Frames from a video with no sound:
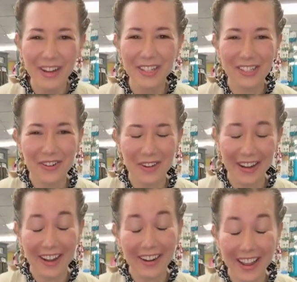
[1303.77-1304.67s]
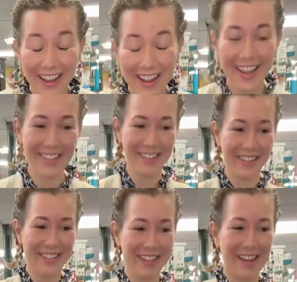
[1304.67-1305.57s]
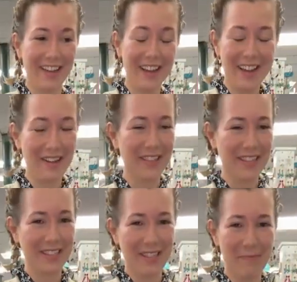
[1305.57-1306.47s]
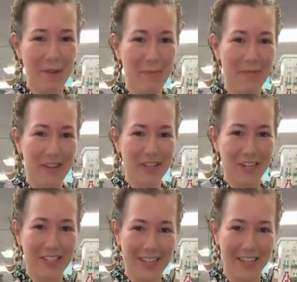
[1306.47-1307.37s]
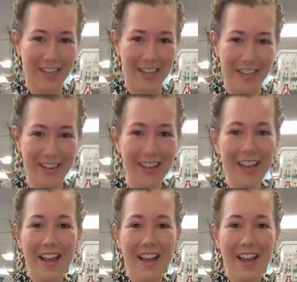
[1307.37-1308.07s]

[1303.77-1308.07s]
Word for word: Long and short. Okay, as you can tell, uh, the sleep deprivation is kicking in.